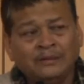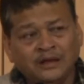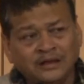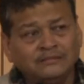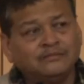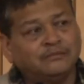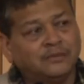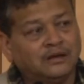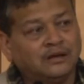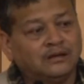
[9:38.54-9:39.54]
But I
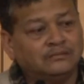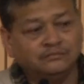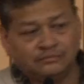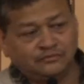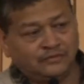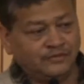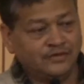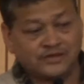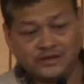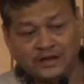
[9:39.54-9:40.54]
think when
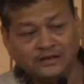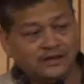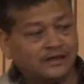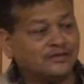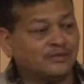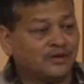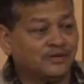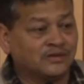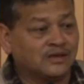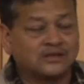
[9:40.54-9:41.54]
we were sitting there, somebody
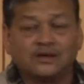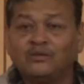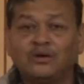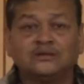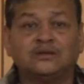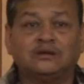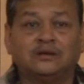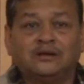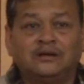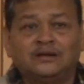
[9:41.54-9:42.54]
was asking what is the
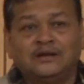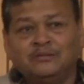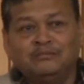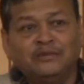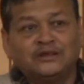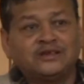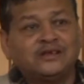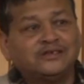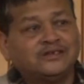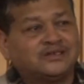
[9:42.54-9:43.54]

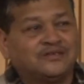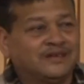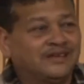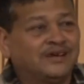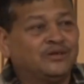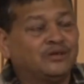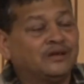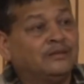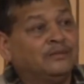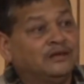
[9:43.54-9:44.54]
message and stuff like that. I don't
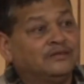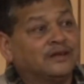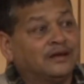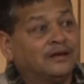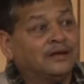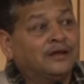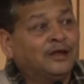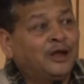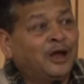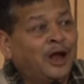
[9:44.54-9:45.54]
really believe in that.
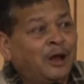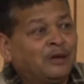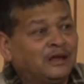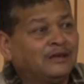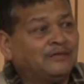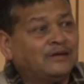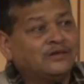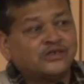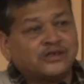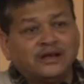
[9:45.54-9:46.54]
But I think if I had
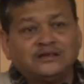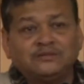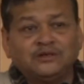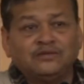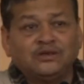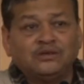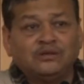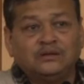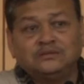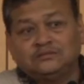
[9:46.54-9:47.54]
to share something with
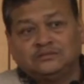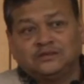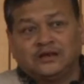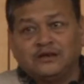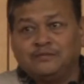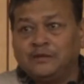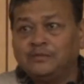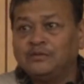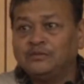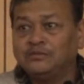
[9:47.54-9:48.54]
you and the kind of
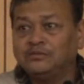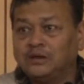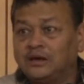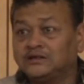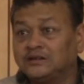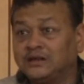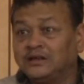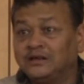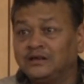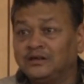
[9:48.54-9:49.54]
people who are sitting
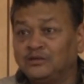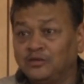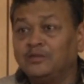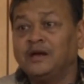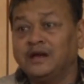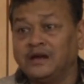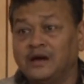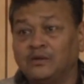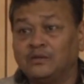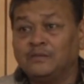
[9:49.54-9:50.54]
here and who would be getting
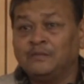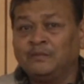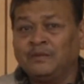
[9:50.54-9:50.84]
out,